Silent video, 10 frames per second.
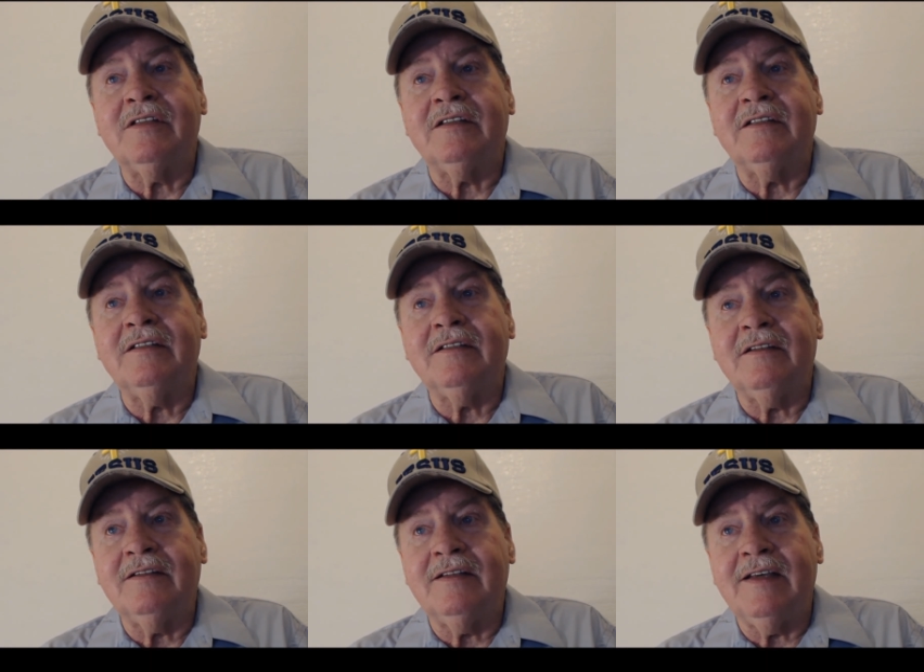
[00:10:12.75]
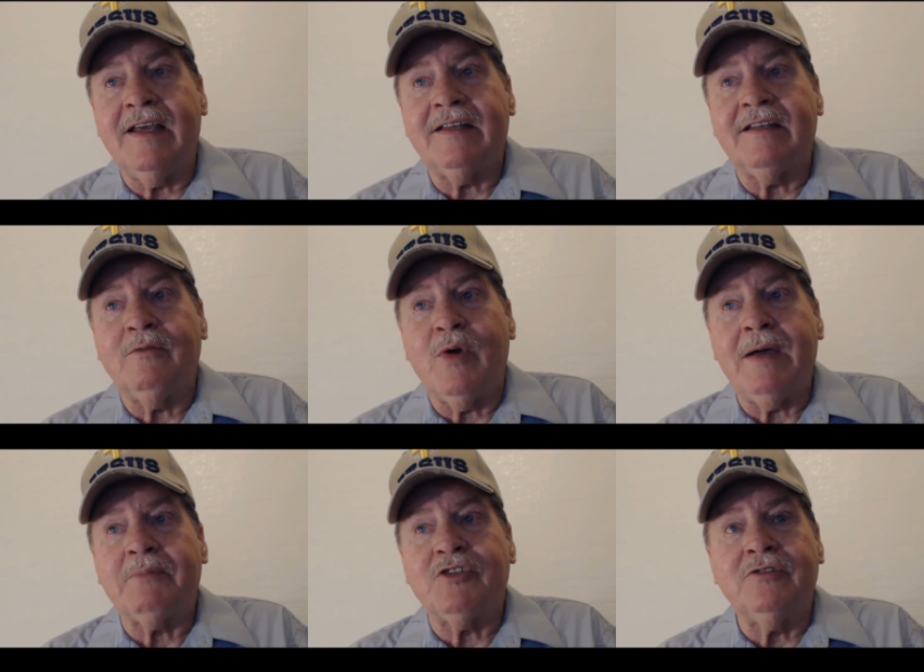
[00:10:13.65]
That uh, that at the
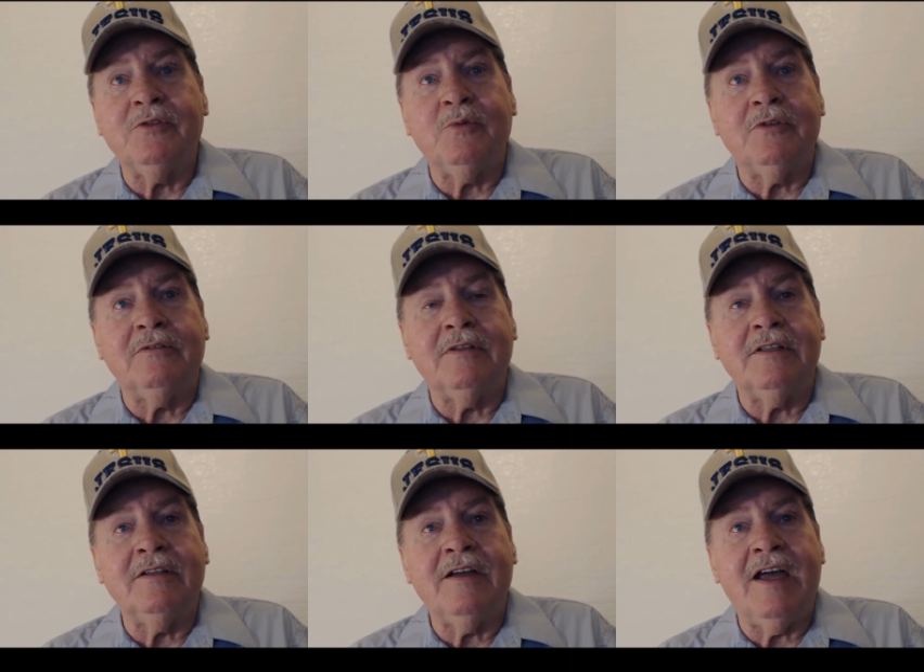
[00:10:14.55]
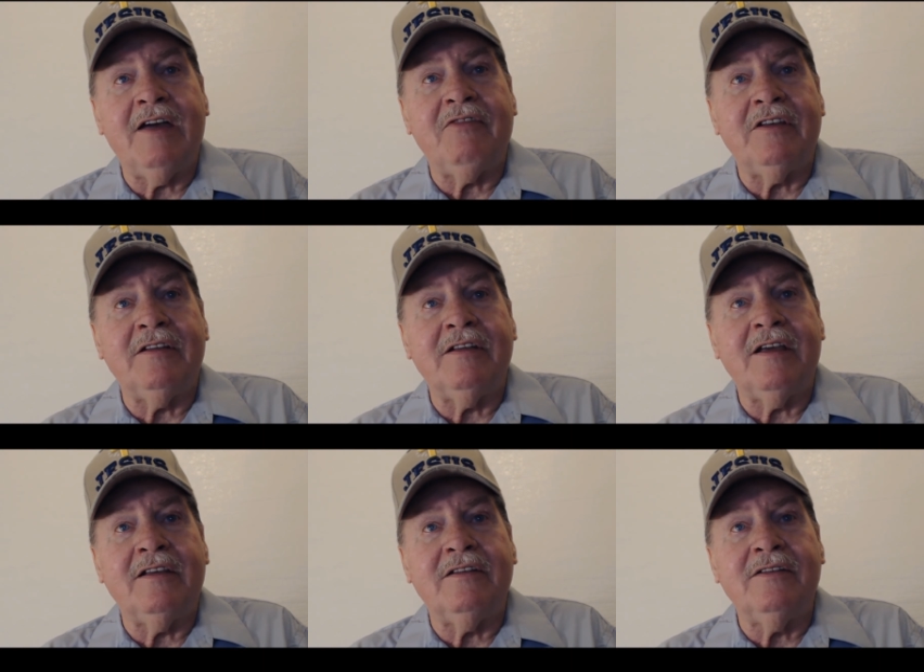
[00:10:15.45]
rapture you will have a,
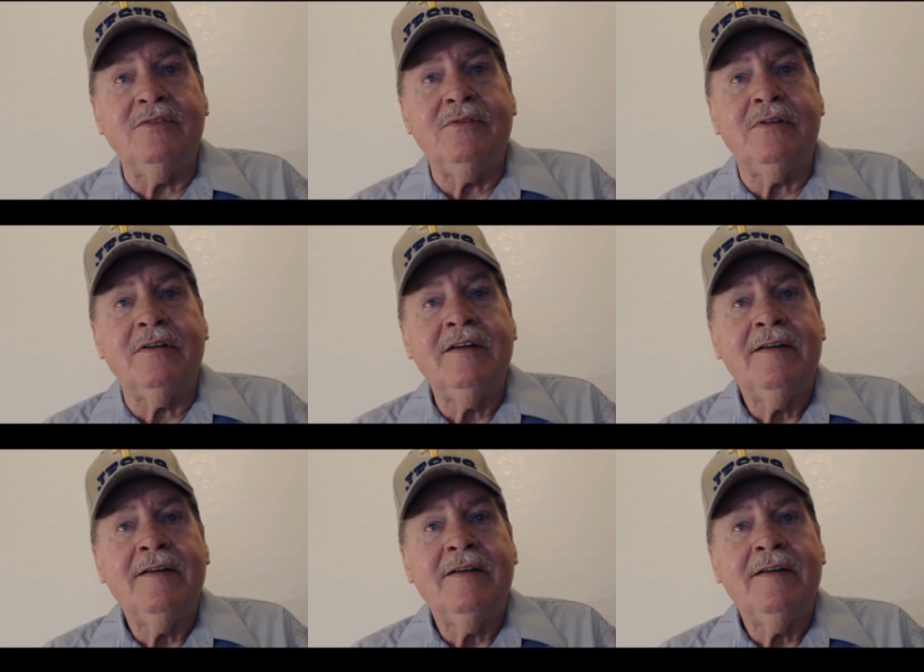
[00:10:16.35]
a new